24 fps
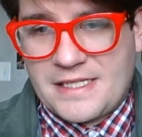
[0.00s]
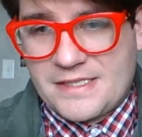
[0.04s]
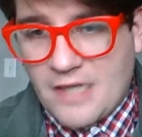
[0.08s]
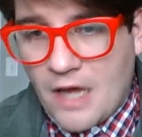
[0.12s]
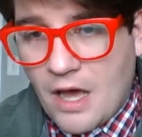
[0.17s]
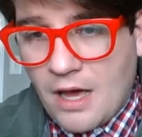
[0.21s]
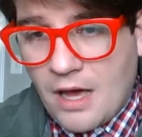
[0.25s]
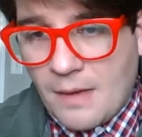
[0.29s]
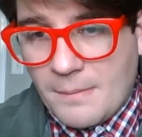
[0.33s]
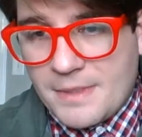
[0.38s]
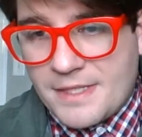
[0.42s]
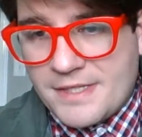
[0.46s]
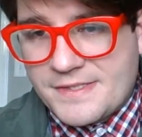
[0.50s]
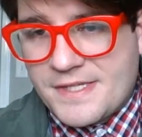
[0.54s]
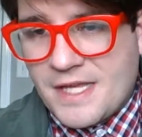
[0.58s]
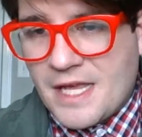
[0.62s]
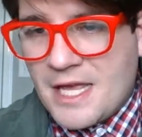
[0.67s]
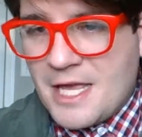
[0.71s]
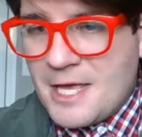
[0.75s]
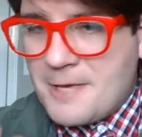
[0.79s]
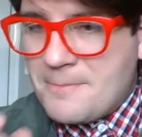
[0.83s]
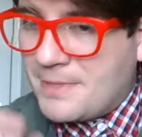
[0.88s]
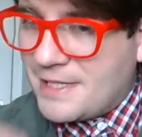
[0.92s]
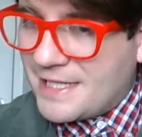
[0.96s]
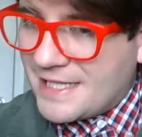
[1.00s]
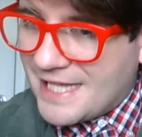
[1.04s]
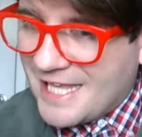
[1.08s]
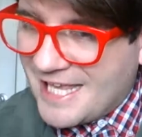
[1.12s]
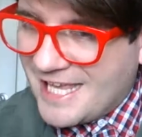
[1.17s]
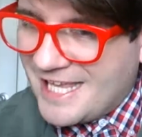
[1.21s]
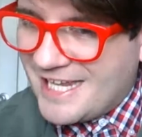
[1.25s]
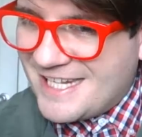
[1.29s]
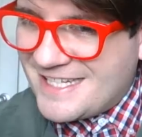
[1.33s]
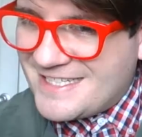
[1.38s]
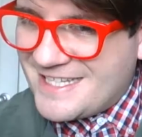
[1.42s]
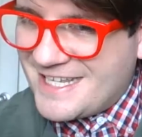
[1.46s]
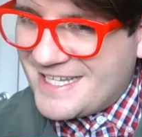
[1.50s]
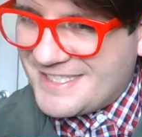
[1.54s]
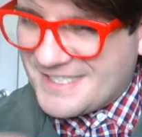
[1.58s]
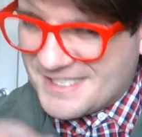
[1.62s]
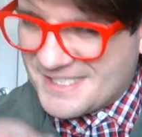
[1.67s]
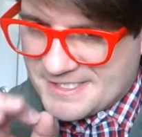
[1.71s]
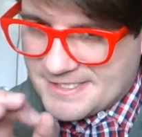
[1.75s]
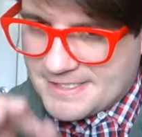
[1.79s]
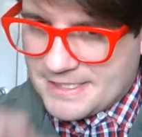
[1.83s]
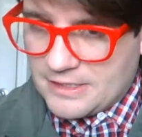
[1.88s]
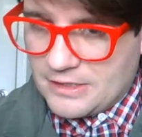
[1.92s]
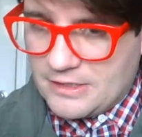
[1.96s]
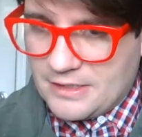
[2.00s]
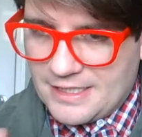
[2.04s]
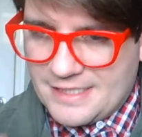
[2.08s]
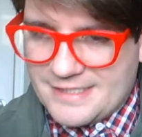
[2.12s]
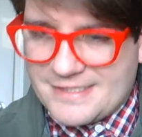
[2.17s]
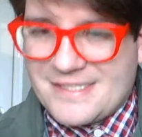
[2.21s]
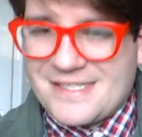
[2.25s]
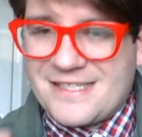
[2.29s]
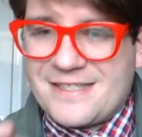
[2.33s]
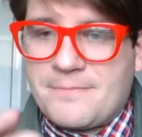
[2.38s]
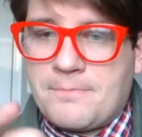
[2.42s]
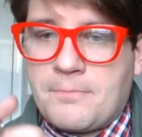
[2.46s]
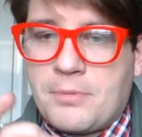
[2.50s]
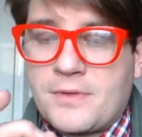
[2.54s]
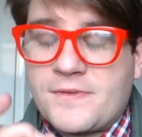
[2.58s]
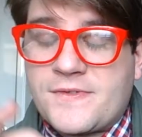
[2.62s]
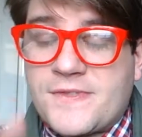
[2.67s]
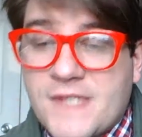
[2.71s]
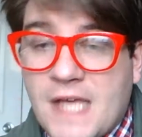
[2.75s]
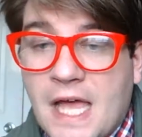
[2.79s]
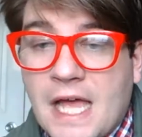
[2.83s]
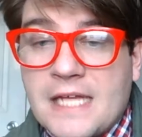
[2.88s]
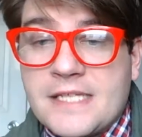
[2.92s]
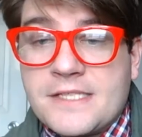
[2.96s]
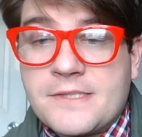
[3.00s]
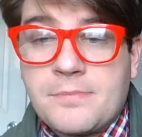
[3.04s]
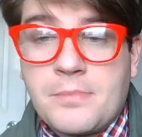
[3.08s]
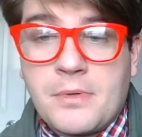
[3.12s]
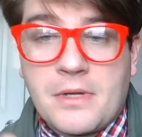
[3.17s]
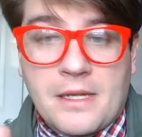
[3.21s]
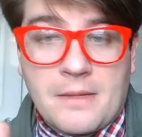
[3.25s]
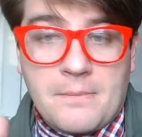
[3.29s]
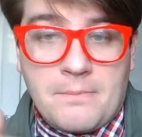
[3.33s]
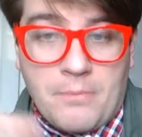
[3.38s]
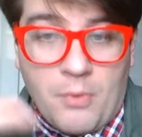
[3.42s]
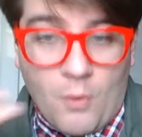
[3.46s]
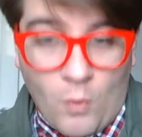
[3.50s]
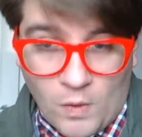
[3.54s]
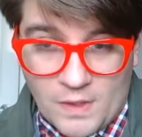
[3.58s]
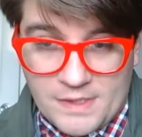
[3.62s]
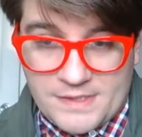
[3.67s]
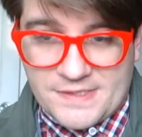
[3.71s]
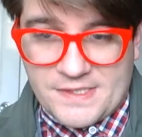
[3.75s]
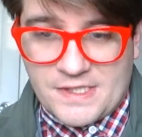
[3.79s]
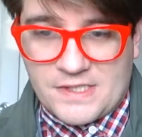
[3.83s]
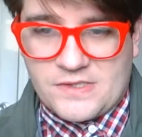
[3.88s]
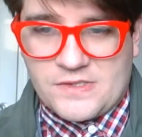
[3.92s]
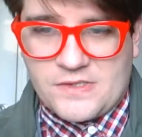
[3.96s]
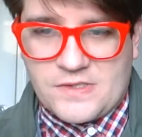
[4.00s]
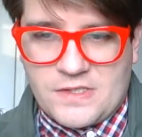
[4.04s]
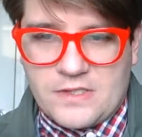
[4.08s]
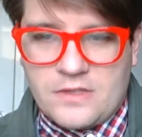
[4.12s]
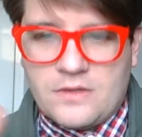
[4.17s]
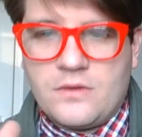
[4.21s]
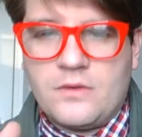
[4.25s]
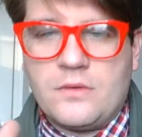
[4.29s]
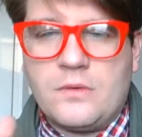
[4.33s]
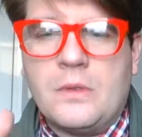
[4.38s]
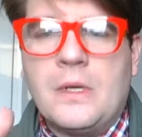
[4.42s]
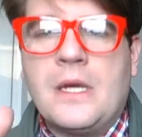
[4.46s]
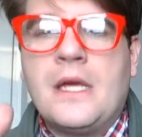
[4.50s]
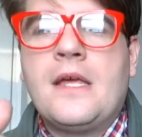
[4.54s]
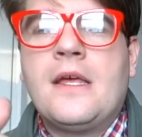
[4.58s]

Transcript: Thomas, but again, it, it still isn't precise, but it points us to